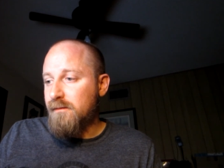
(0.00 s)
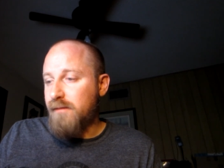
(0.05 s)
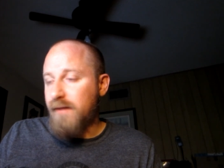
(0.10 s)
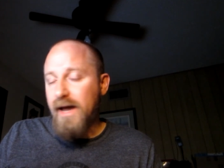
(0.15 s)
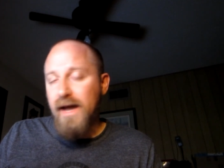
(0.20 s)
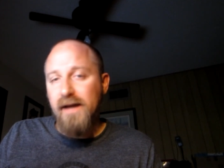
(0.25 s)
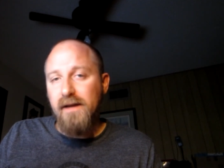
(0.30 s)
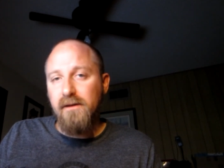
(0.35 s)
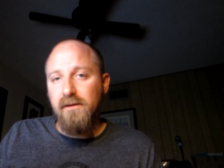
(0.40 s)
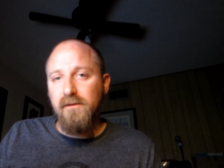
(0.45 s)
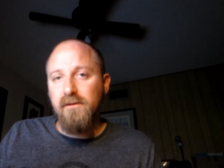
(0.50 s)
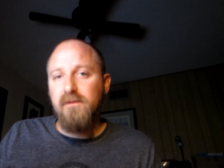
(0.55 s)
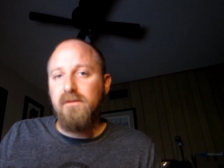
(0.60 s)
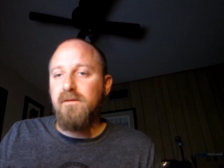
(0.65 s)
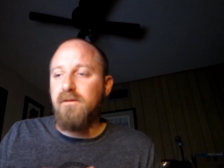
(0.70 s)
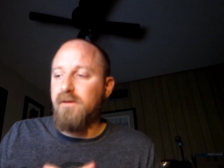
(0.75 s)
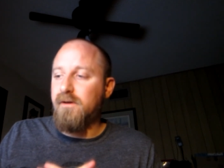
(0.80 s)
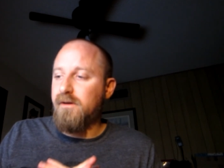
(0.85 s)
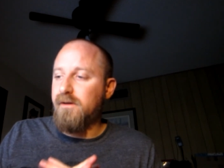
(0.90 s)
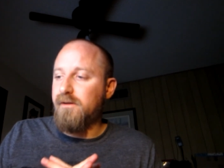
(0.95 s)
package,
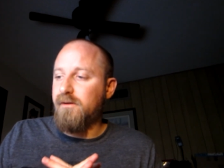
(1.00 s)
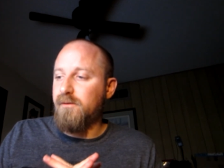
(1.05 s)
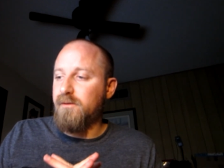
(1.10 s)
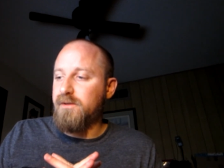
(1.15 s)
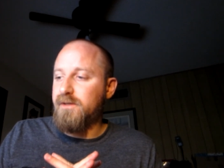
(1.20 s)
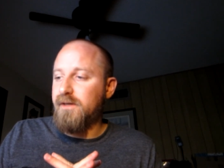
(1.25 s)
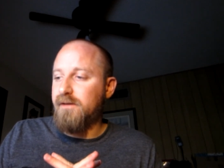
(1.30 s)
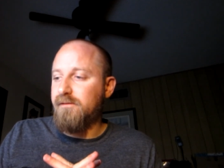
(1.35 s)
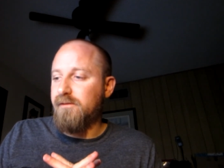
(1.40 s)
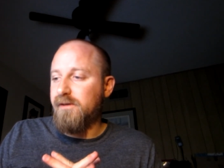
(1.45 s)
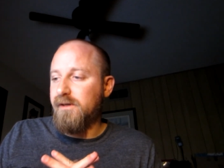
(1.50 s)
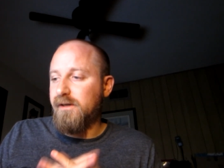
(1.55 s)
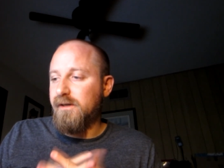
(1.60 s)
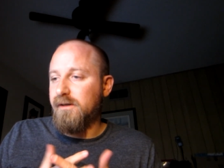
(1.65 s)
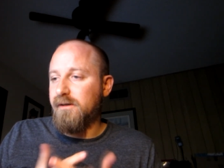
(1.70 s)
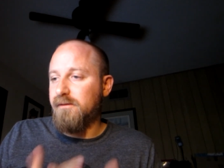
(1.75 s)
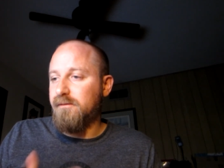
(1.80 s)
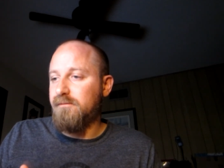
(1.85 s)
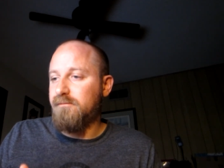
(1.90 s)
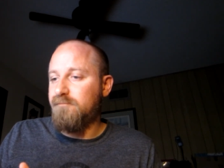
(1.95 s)
uh, there was definitely
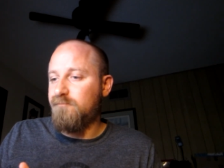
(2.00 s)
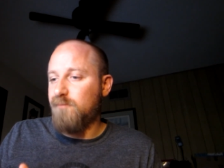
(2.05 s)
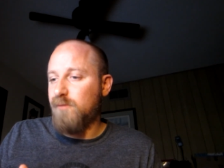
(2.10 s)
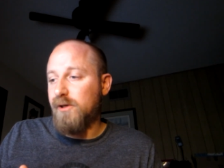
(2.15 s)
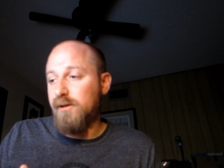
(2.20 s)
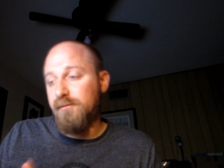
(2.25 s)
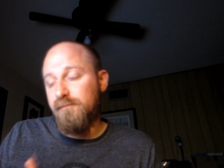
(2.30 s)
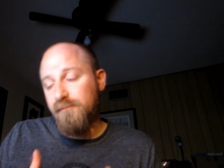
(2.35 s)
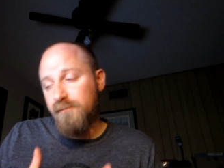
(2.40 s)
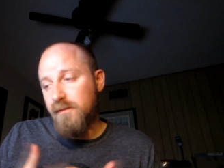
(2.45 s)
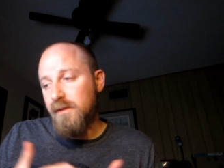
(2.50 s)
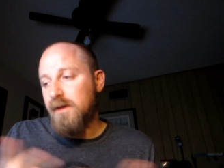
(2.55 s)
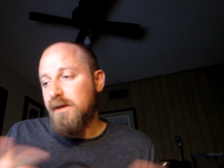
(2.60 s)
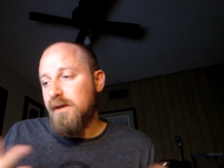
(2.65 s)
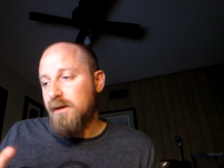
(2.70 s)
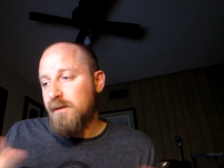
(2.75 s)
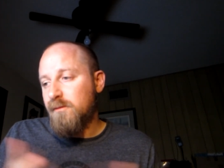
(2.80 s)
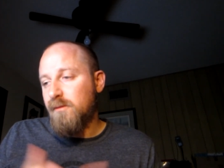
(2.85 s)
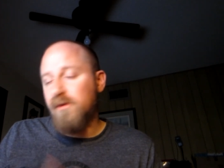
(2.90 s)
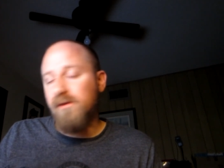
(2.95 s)
a, well,
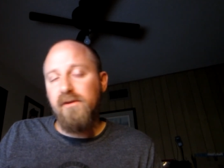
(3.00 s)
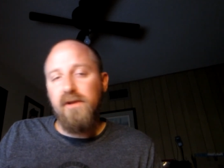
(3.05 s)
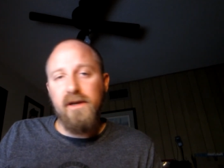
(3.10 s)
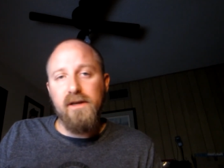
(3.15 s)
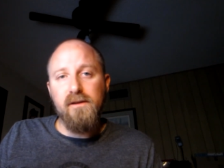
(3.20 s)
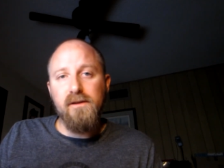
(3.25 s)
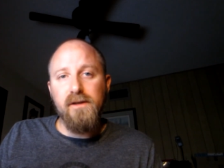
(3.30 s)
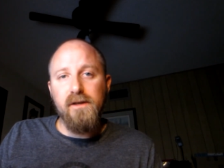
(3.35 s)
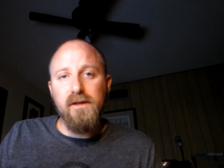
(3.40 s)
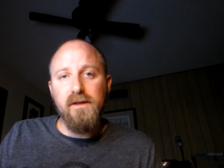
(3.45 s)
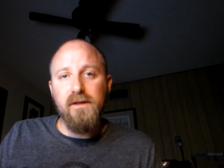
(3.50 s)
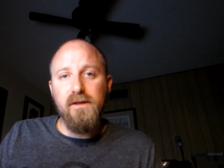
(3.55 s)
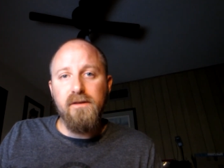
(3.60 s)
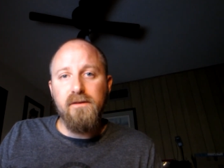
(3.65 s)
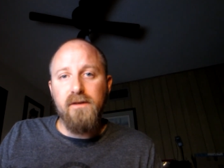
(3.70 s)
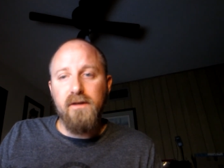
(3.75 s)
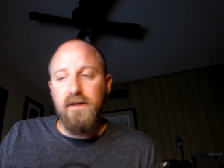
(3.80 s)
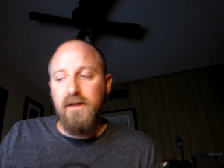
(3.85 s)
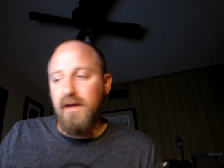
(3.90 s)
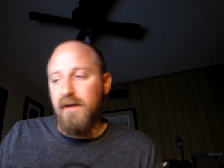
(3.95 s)
most likely a
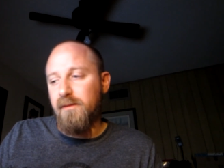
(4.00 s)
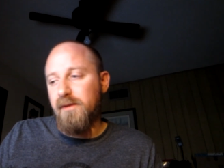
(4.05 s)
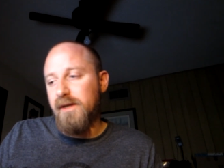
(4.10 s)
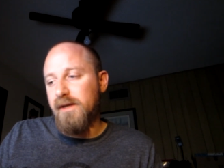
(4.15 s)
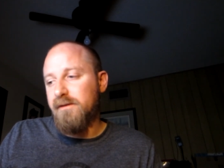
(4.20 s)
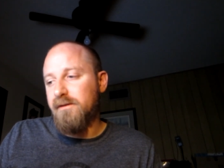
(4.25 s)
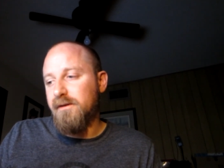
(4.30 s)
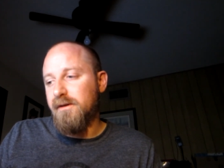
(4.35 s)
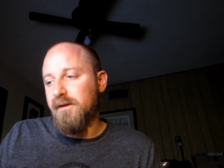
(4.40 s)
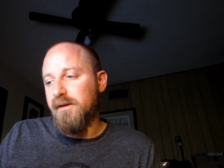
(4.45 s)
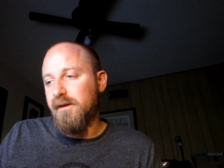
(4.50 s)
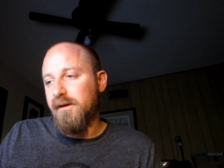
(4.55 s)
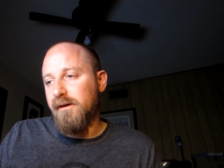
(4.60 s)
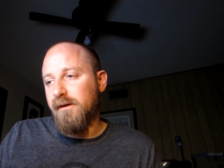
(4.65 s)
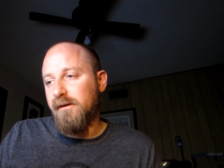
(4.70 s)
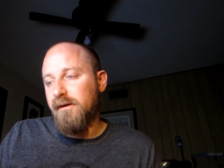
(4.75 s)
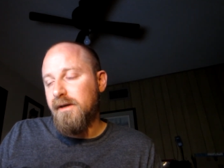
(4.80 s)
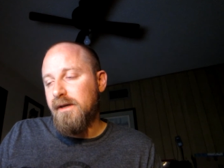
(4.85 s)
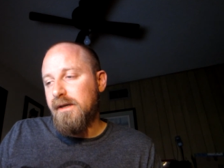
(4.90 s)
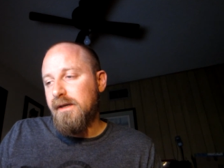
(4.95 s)
yeast contamination in
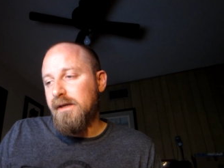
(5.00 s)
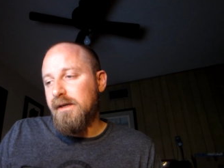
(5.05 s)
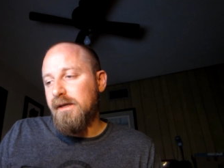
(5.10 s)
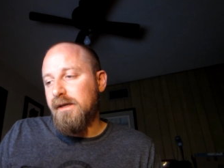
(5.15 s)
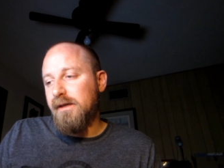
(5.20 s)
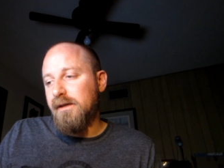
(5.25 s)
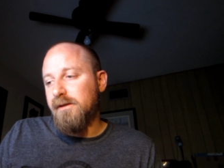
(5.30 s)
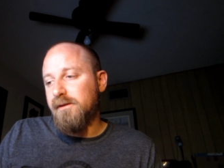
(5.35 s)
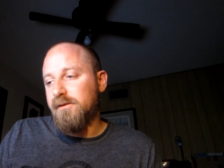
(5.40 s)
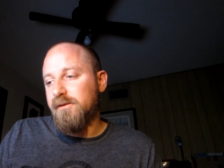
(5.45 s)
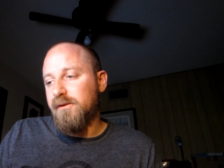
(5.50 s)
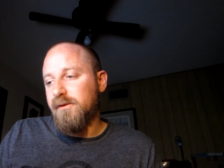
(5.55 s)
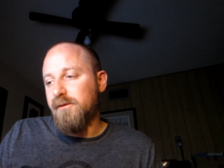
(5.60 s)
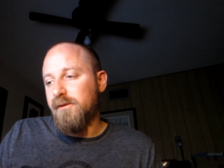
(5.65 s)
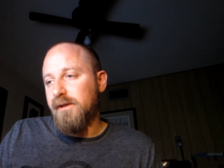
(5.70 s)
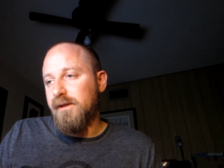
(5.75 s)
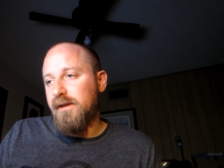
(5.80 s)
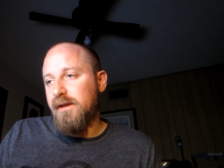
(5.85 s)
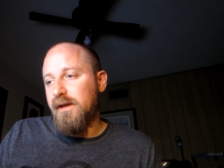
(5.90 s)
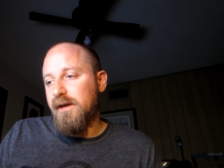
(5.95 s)
there. Uh, so
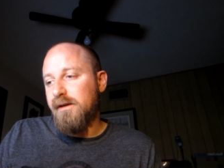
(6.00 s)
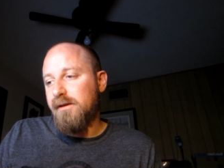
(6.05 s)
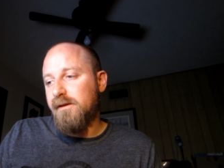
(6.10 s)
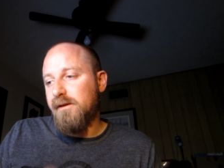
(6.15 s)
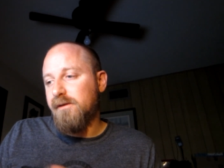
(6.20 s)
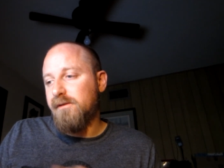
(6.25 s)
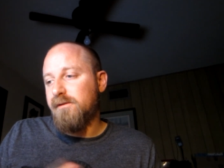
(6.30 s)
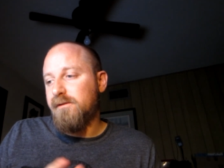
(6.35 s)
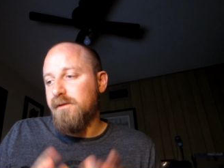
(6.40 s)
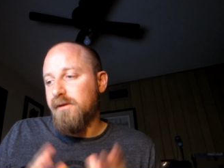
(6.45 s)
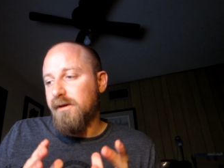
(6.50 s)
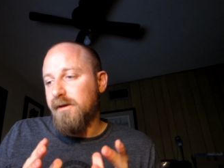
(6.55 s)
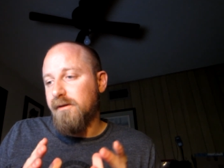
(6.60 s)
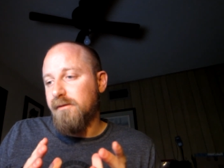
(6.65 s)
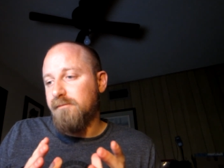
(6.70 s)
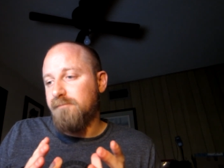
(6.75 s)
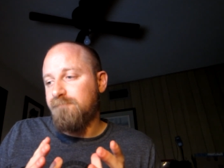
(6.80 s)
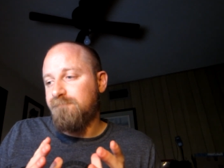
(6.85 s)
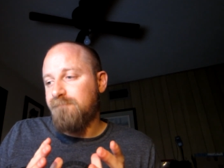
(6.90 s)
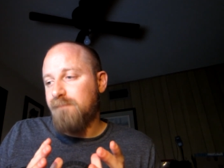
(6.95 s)
it, that yeast uh,
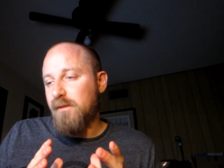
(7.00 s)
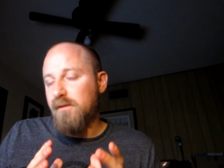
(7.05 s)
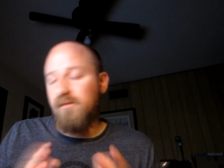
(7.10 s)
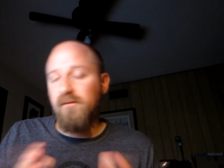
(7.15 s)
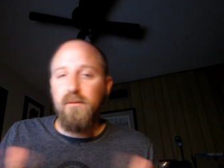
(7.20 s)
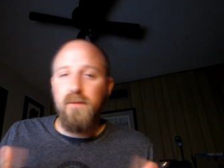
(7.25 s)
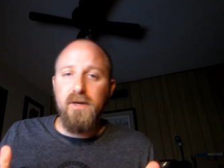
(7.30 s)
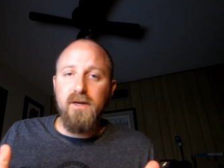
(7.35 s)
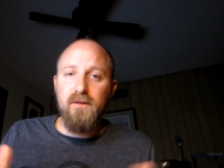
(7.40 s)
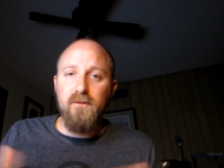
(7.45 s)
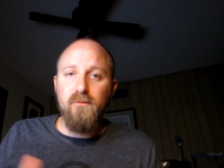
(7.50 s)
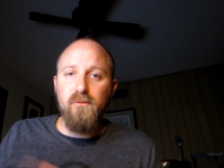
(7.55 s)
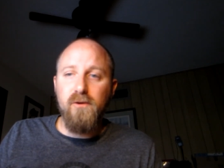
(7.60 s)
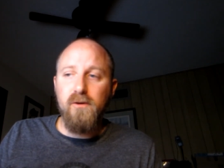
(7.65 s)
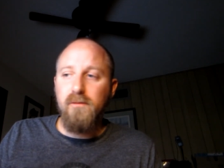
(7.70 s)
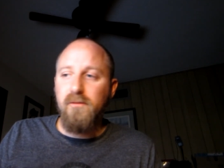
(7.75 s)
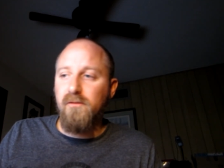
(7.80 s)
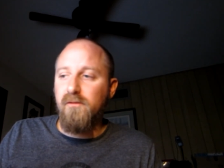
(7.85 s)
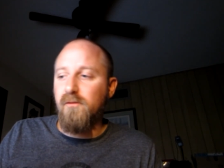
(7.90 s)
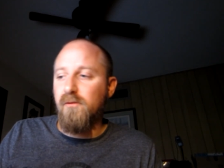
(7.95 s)
fermented the
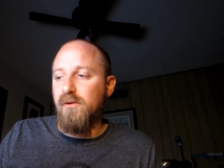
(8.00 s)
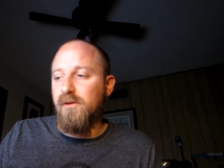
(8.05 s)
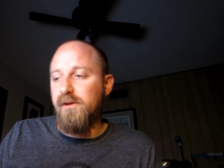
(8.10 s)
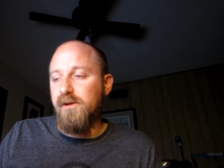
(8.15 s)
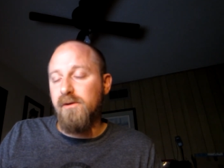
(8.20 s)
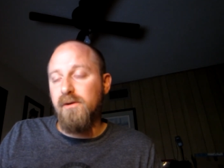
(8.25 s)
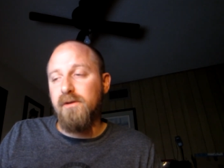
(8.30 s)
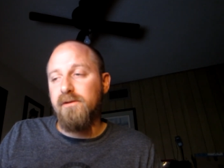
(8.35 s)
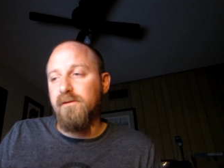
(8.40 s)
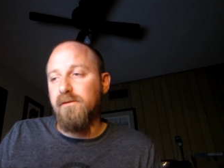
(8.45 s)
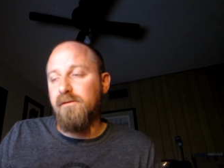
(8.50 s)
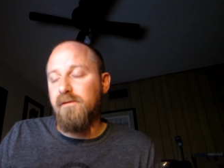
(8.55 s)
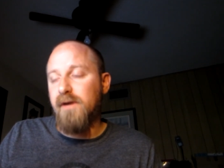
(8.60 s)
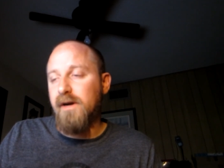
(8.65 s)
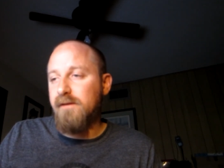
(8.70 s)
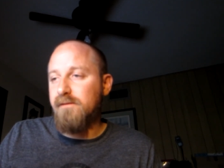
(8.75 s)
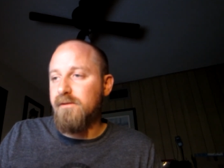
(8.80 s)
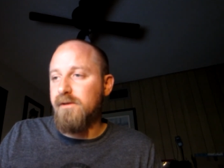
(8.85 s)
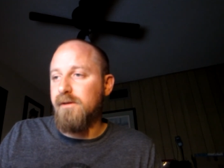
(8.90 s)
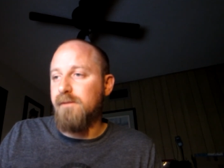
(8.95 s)
wort before the
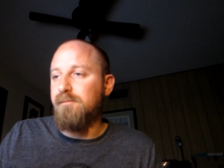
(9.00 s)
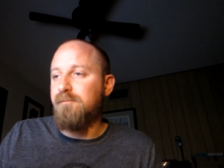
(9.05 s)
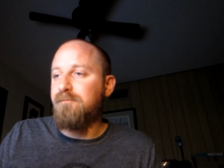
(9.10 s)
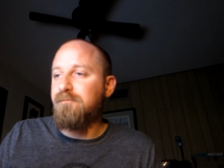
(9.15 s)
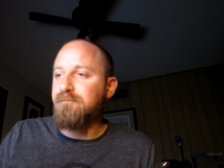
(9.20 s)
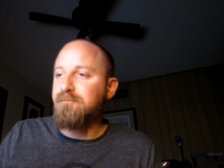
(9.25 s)
US-05 did.